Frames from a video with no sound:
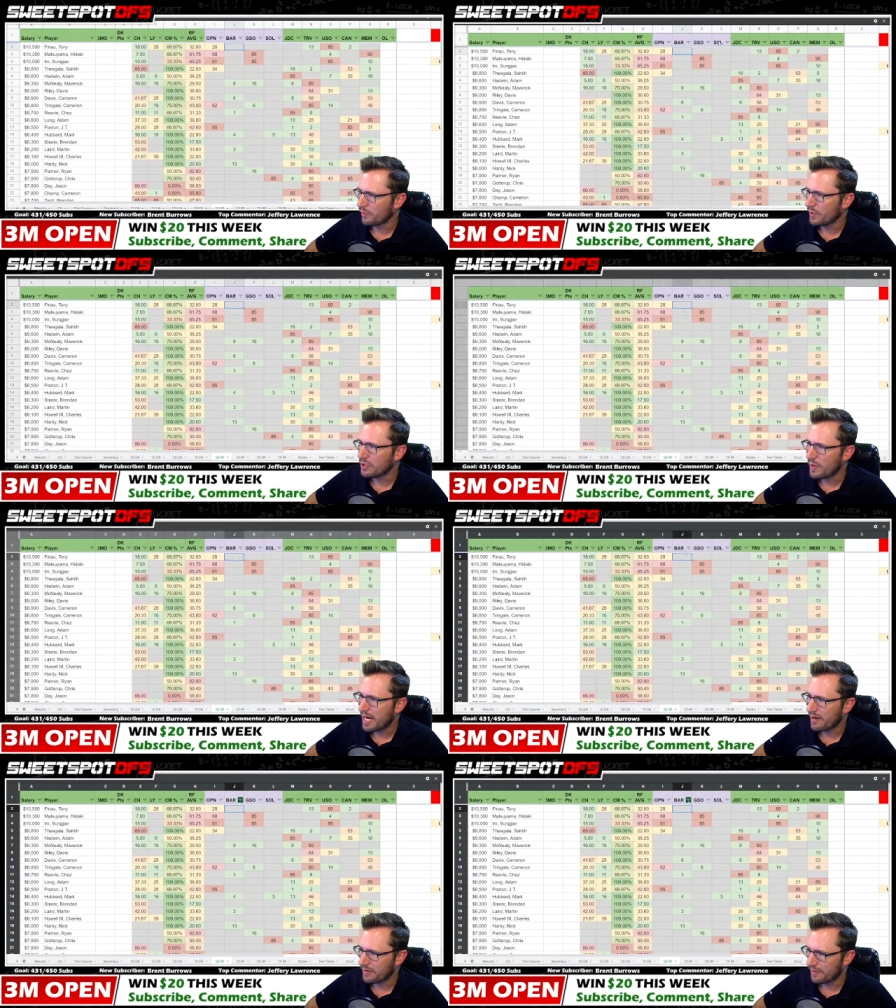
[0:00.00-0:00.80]
do
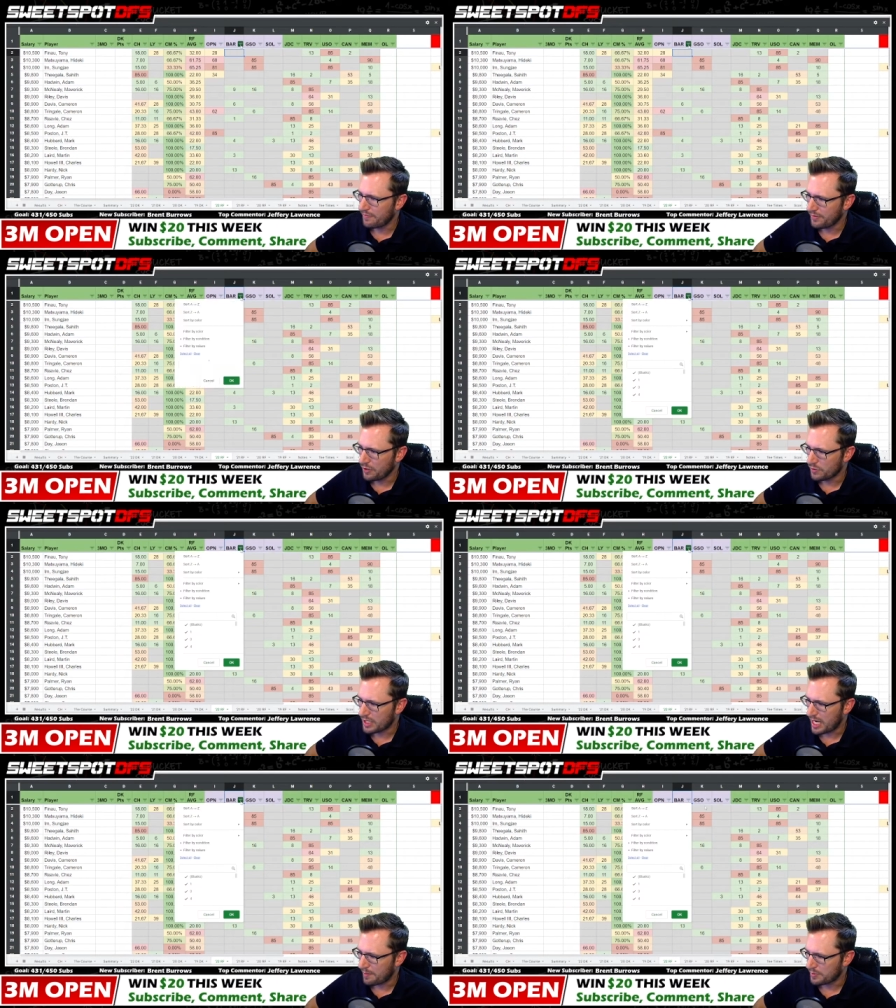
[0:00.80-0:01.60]
have a few
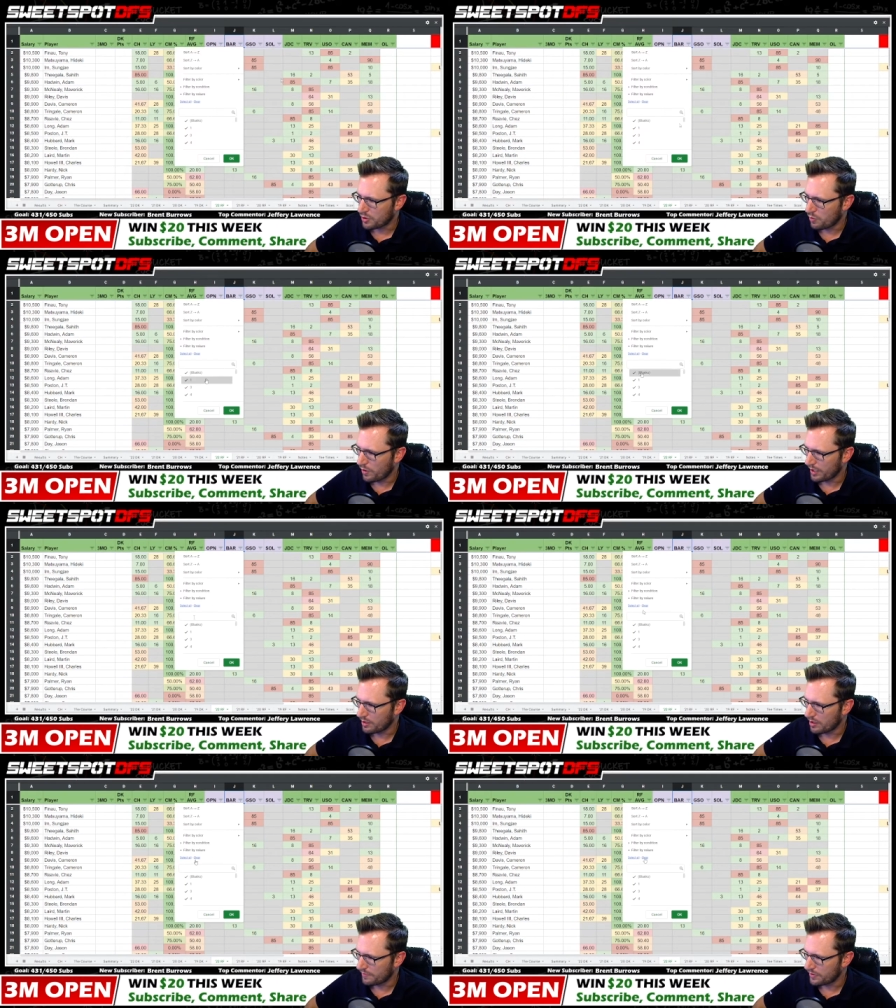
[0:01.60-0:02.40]
top 20
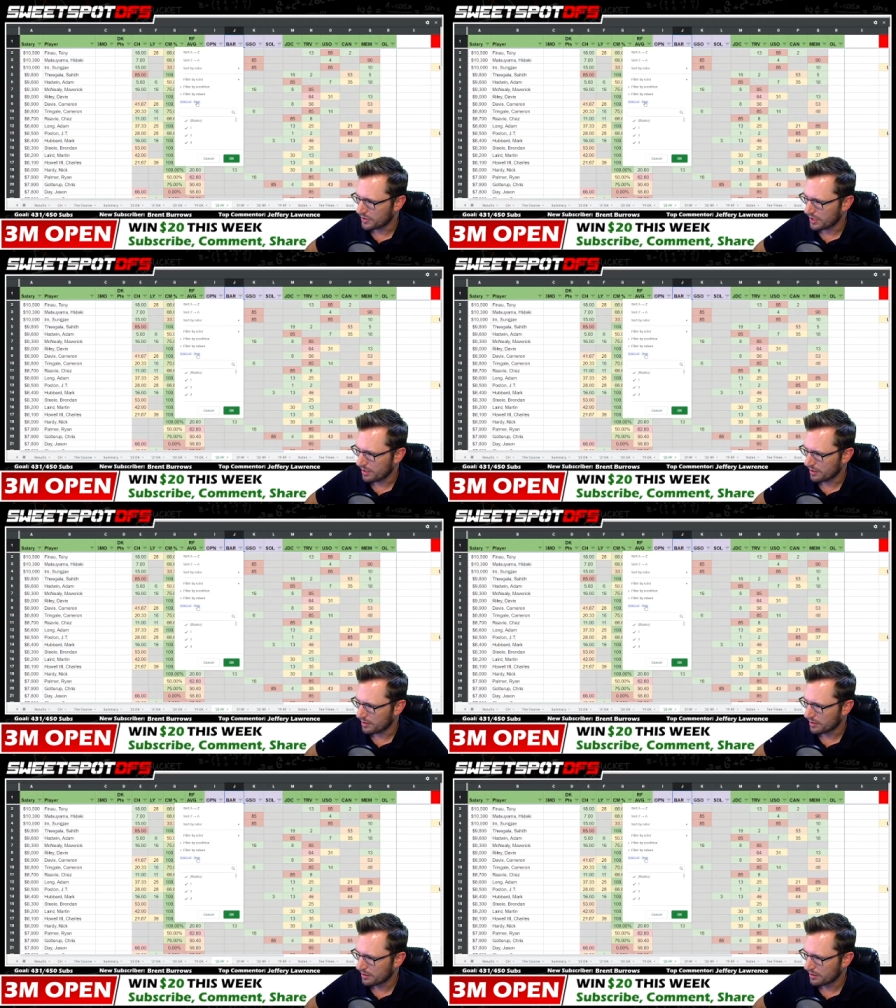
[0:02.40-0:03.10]
golfers here.